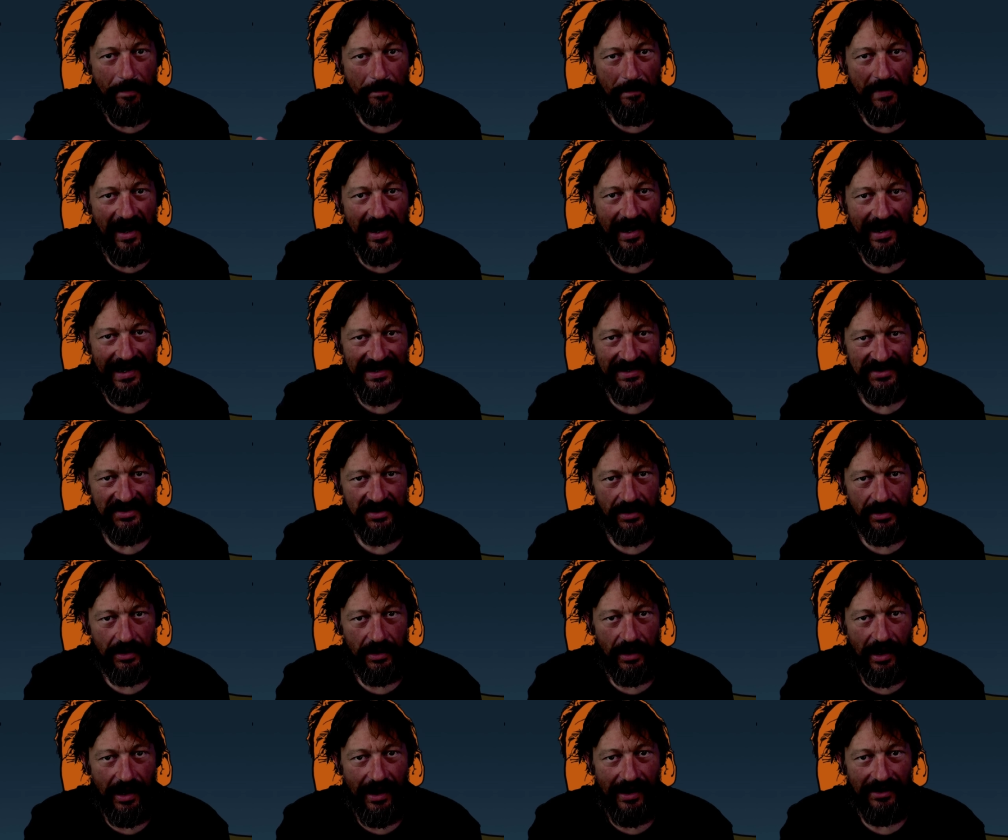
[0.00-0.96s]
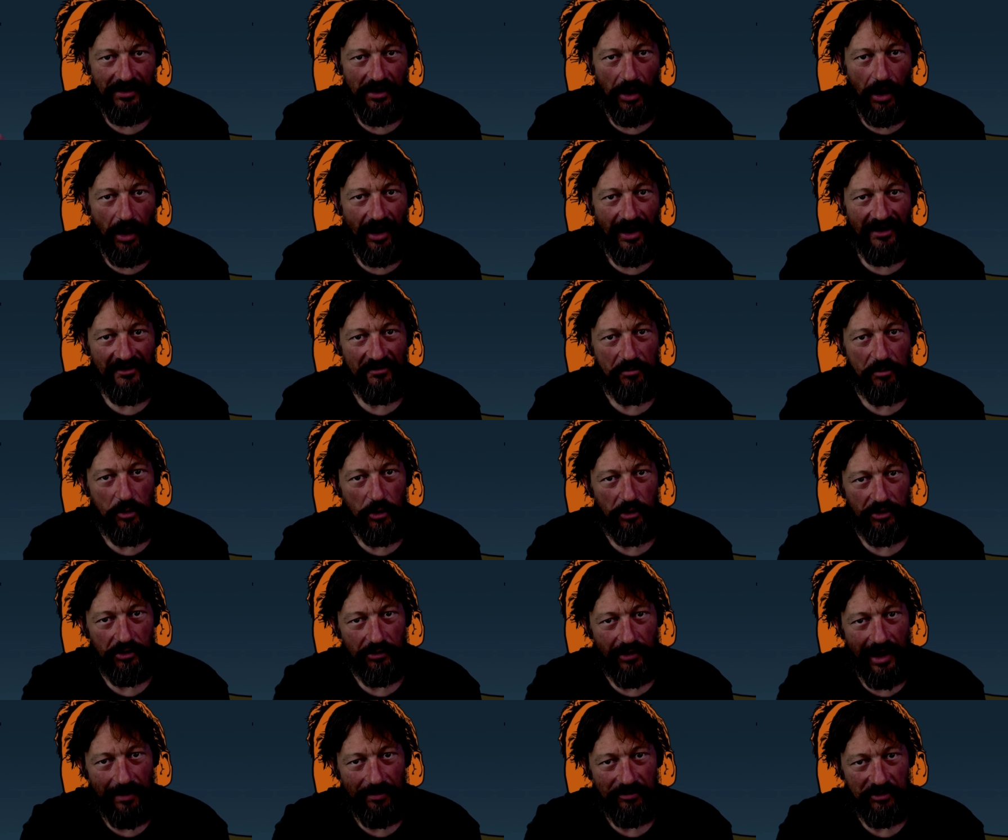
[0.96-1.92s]
mate and I've
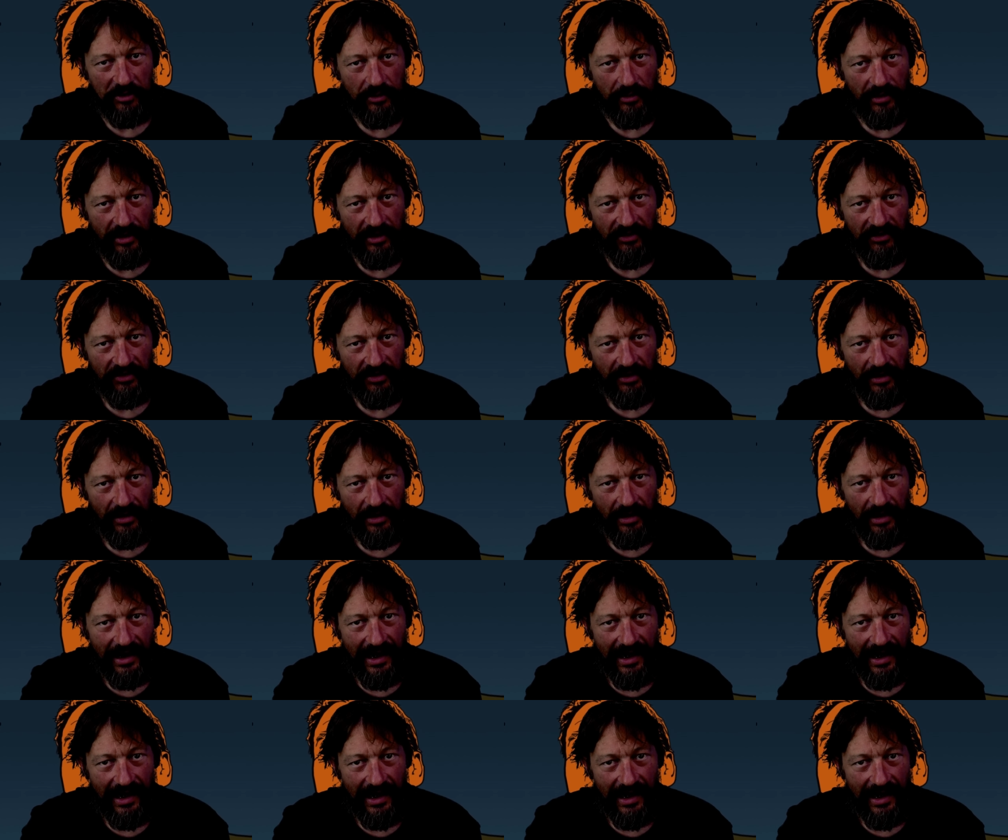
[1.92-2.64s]
put her up to it